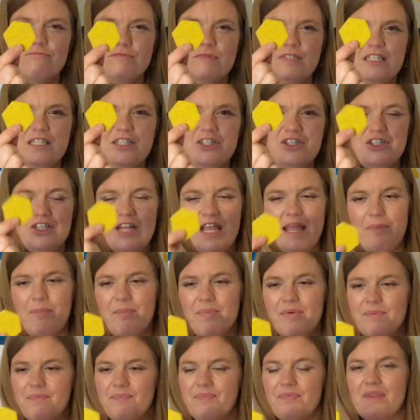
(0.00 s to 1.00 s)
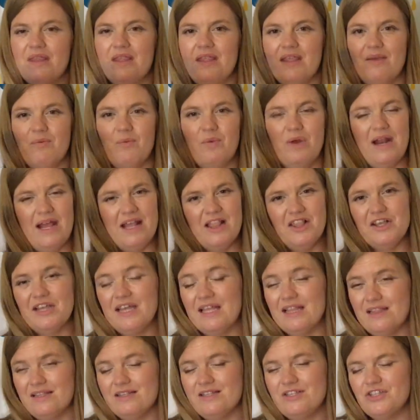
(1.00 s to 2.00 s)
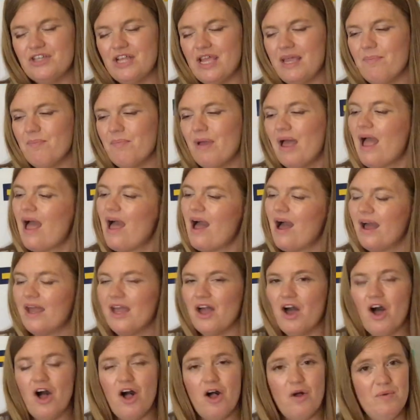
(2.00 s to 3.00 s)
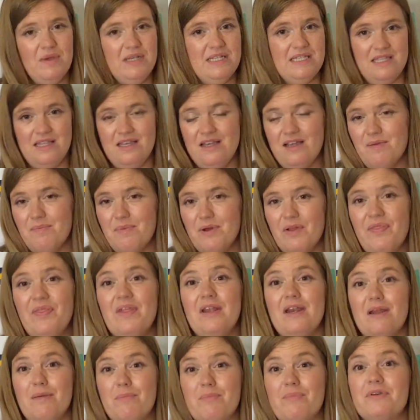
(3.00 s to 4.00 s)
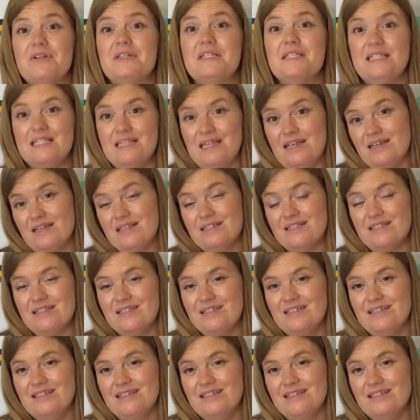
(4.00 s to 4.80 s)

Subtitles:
this shape. When I look at this shape, I always think about the number 6.